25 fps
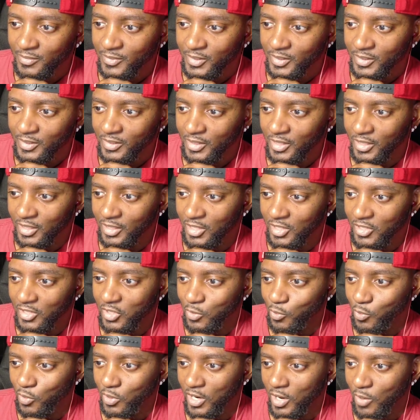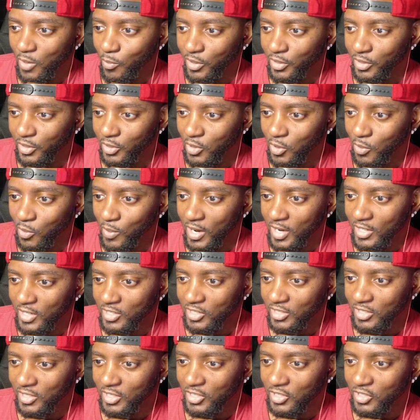Now, this is where I went to go wash the
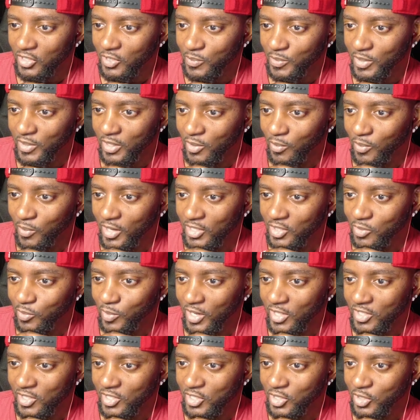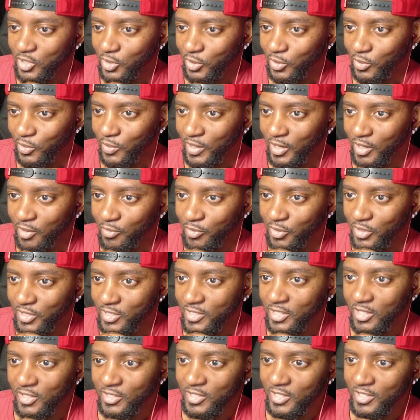dishes, man. And watch the turnaround for the
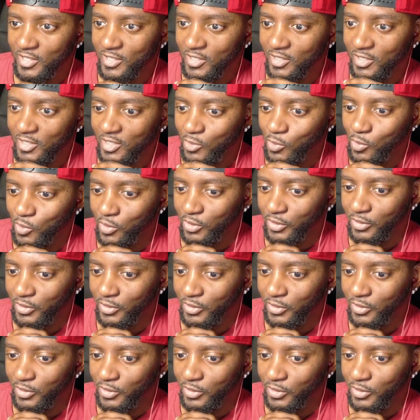Celtics in this quarter.